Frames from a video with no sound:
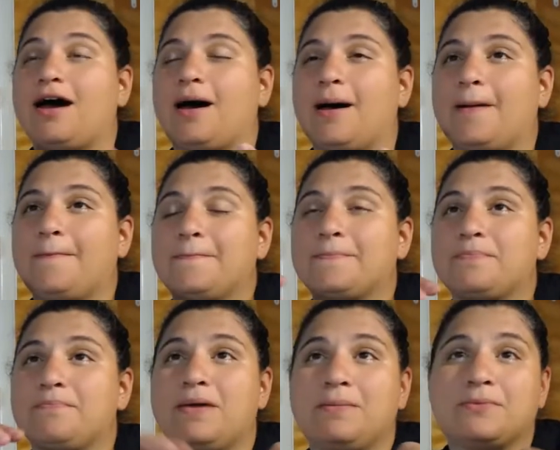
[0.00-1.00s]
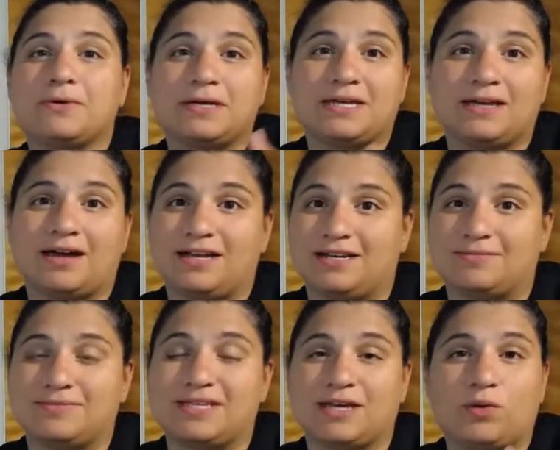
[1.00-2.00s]
um, memory
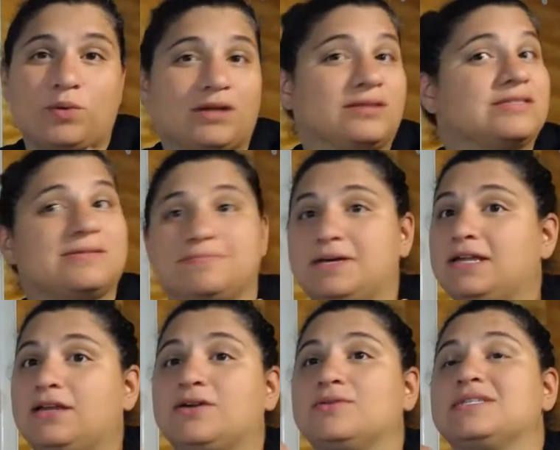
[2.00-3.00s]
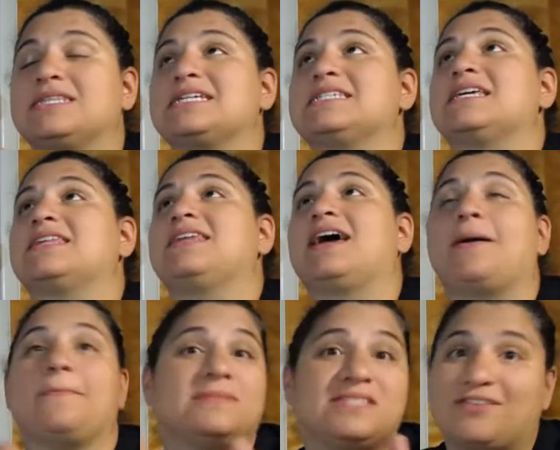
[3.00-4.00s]
items like quilts and pillows and things like that,
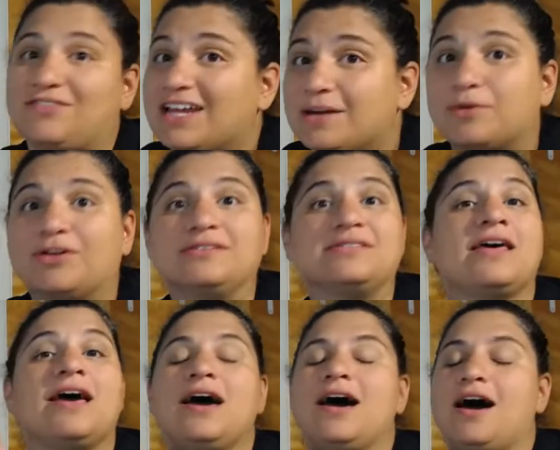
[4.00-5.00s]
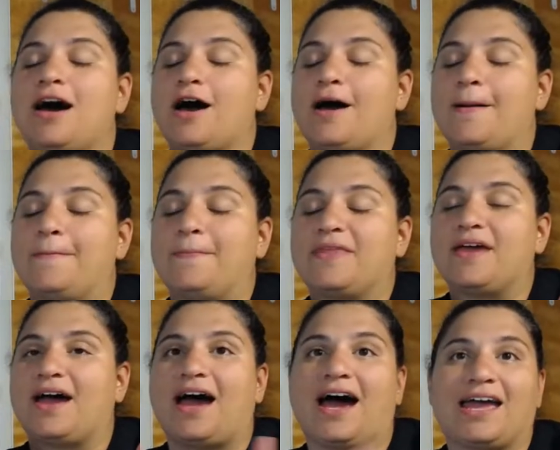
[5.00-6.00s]
stuffed animals. Um,
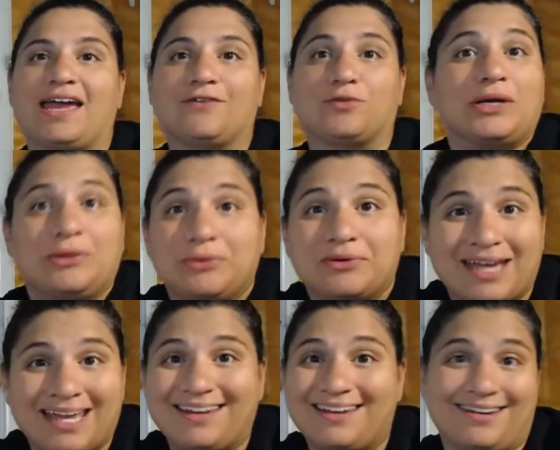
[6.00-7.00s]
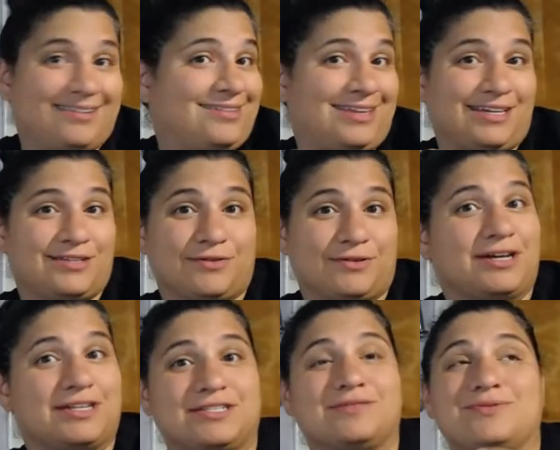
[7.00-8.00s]
I have recreated things for
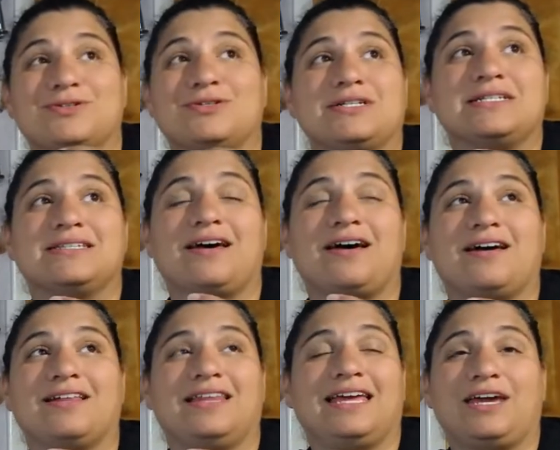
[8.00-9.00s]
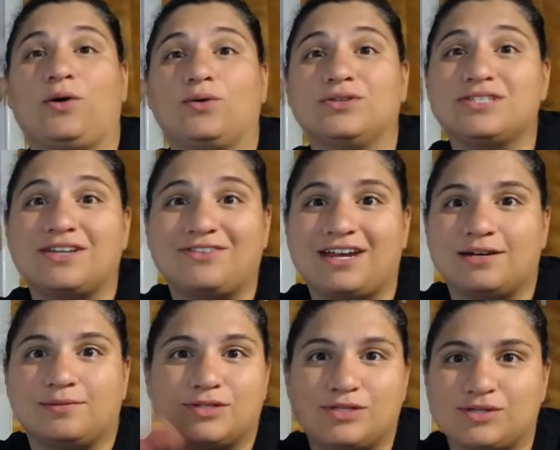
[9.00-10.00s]
customers uh, like old stuffed
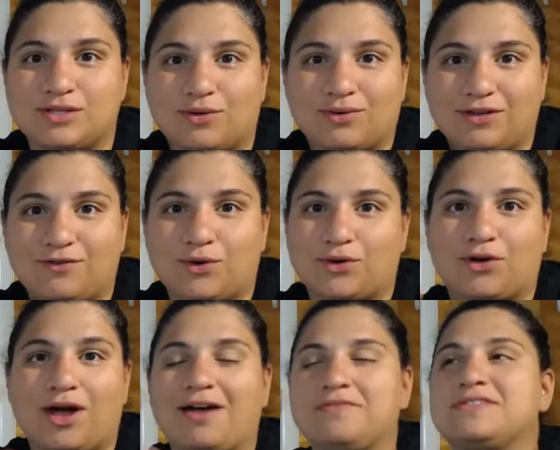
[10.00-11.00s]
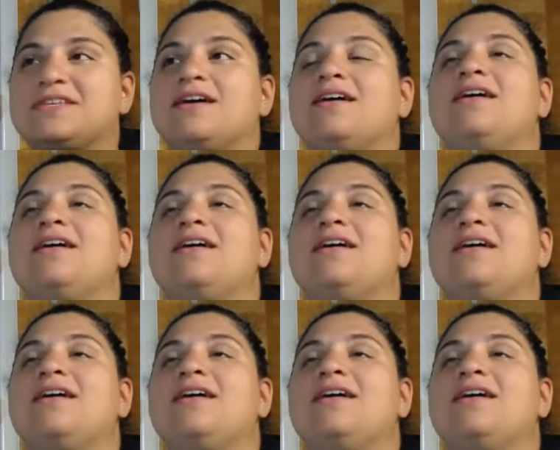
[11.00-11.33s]
animals using only photographs.